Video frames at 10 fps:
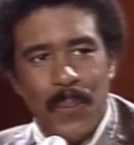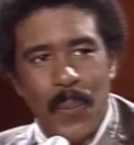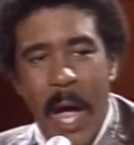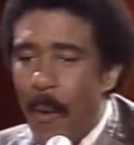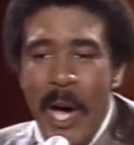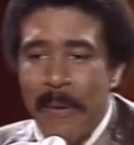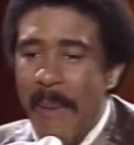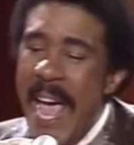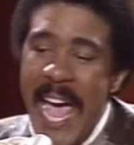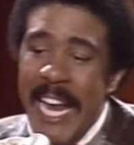I wasn't
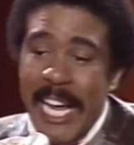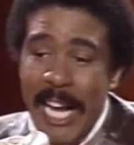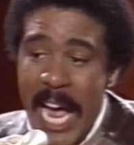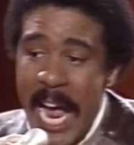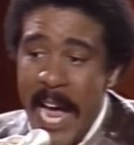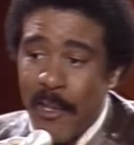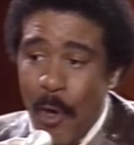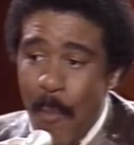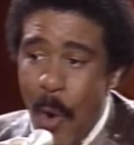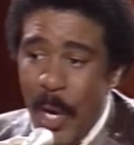mad at her ass
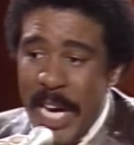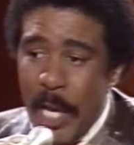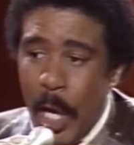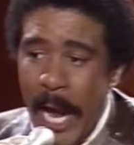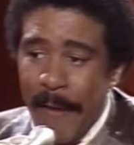no more either.